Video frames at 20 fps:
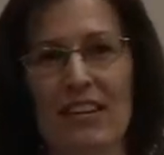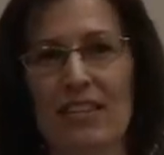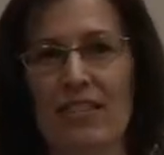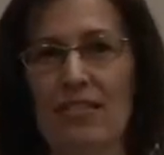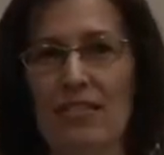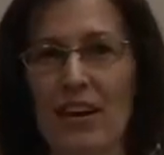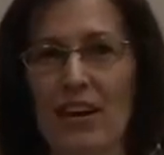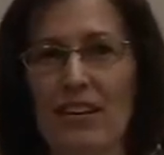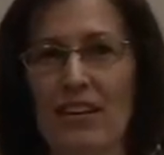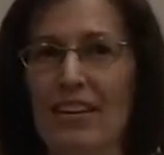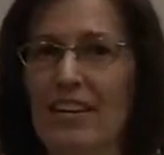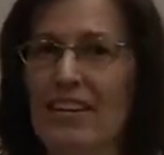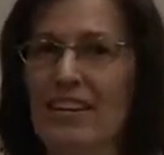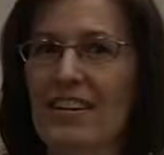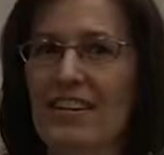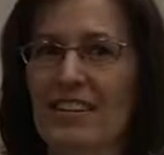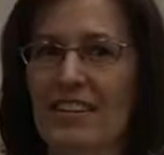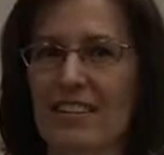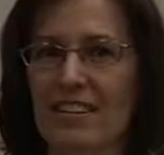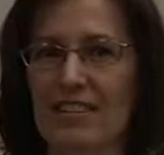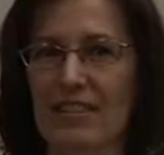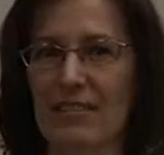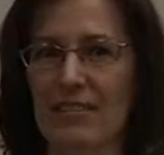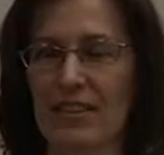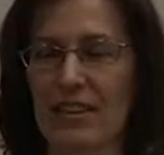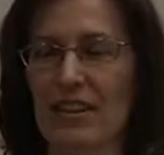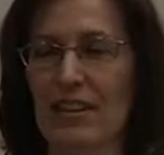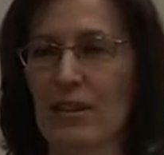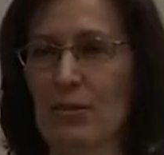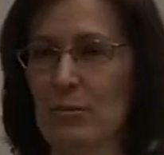finally,
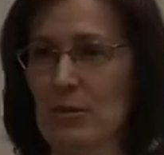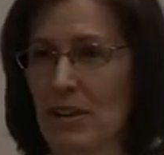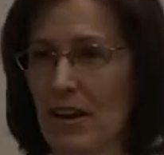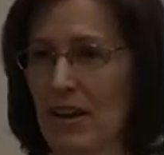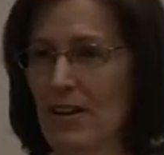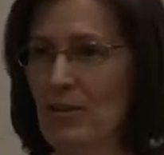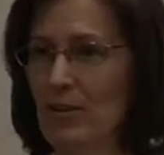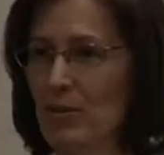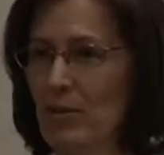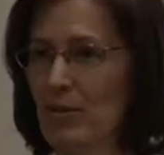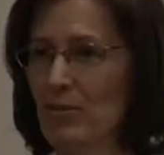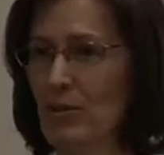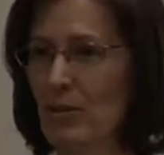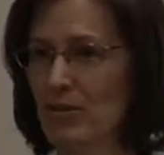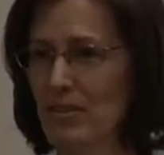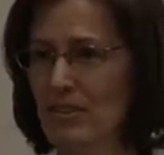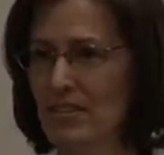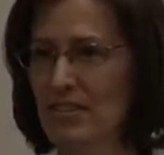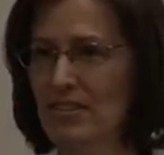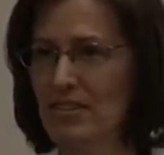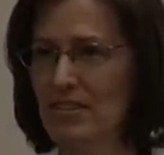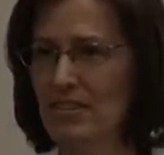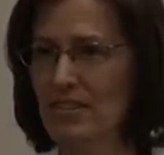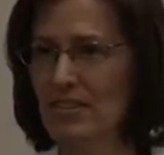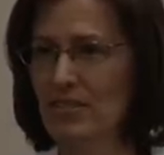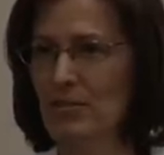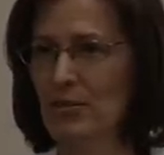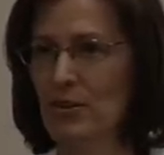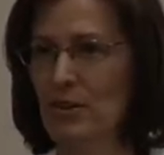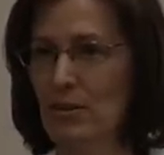that he was angry with Moses
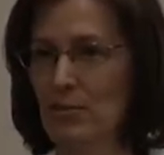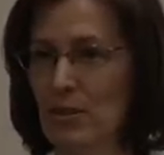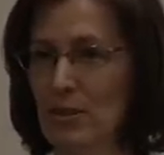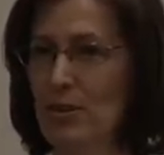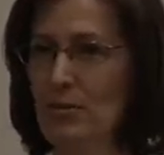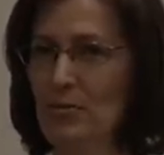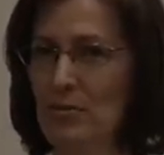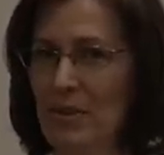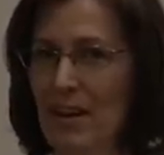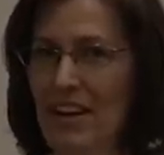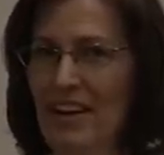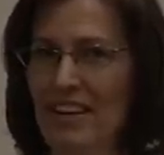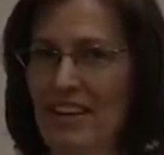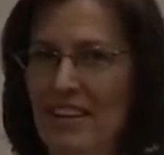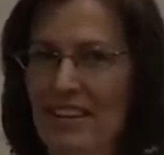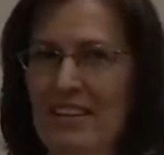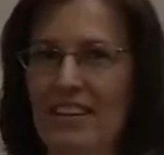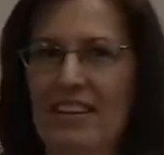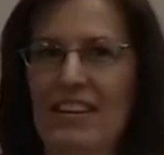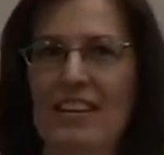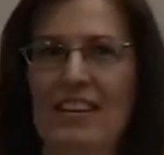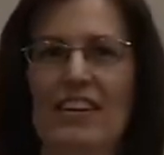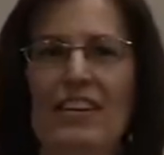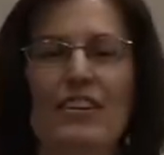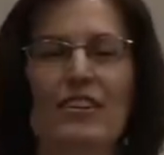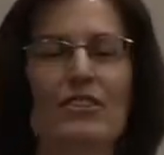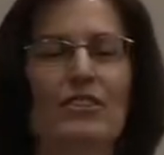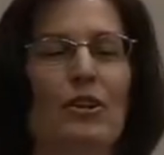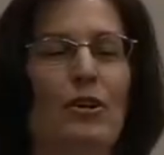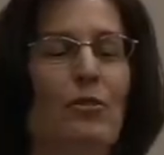for keeping complaining.
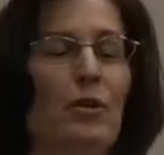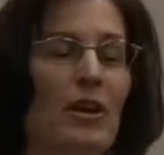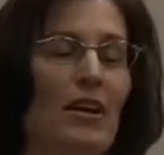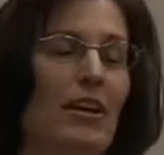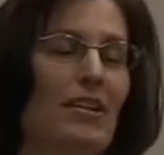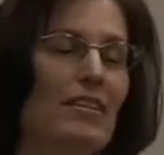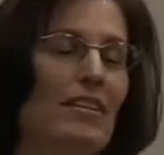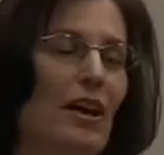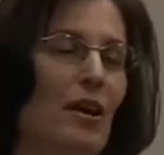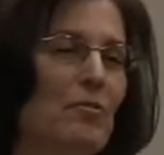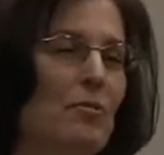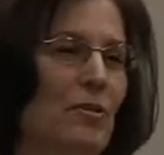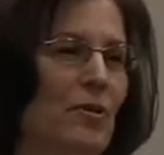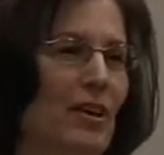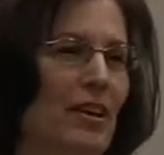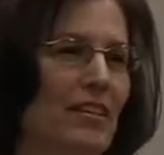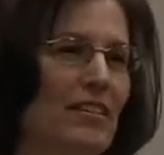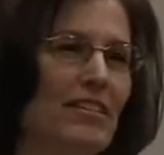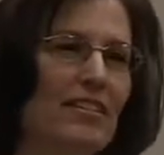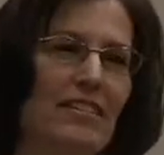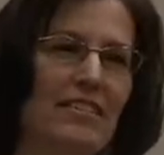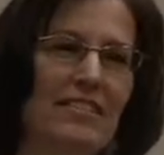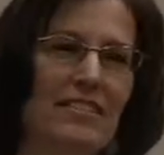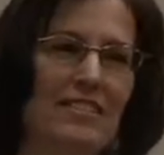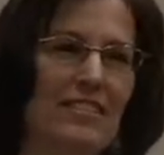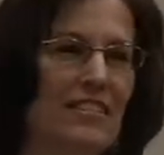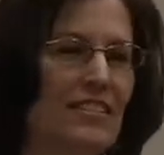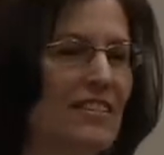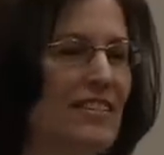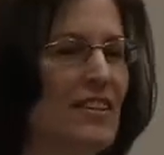So when it got to that point,
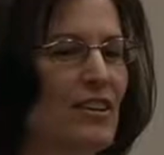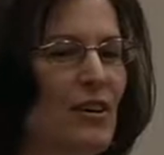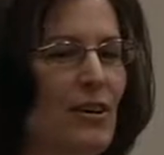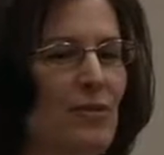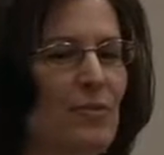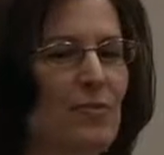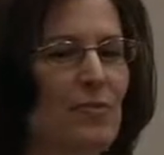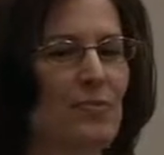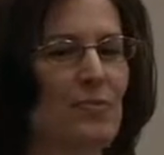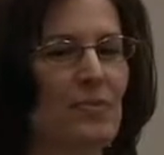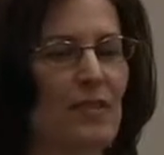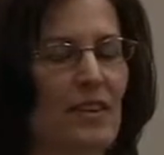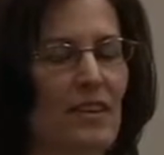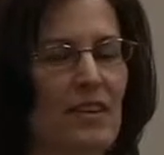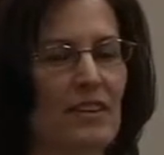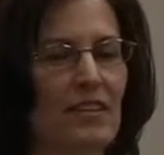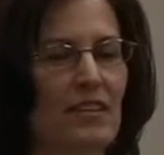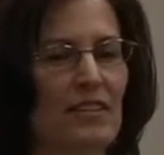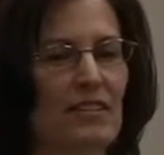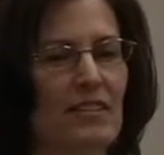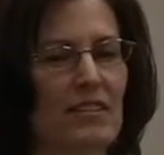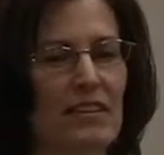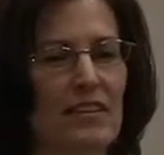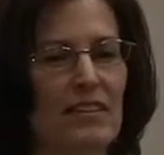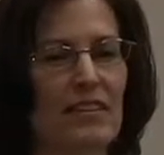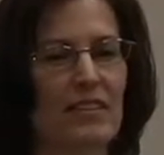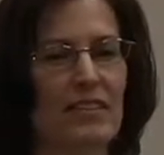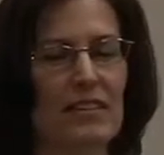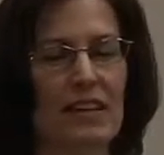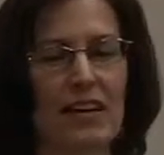he
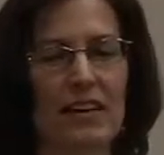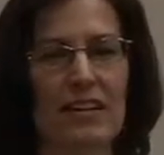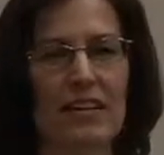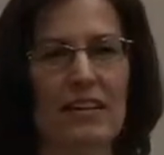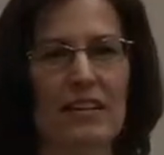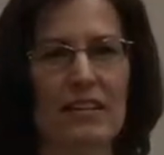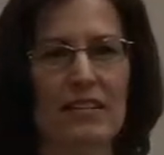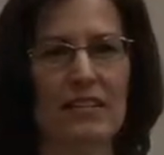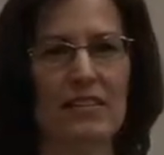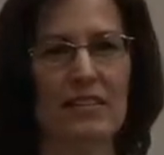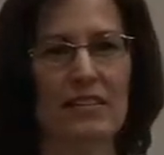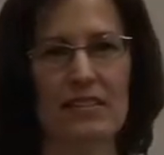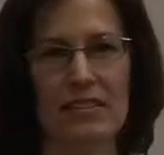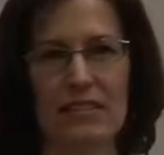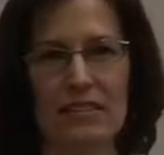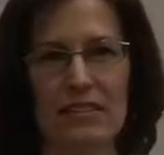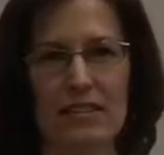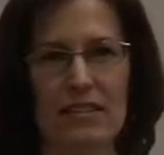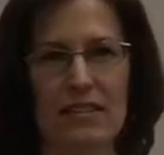just said, this is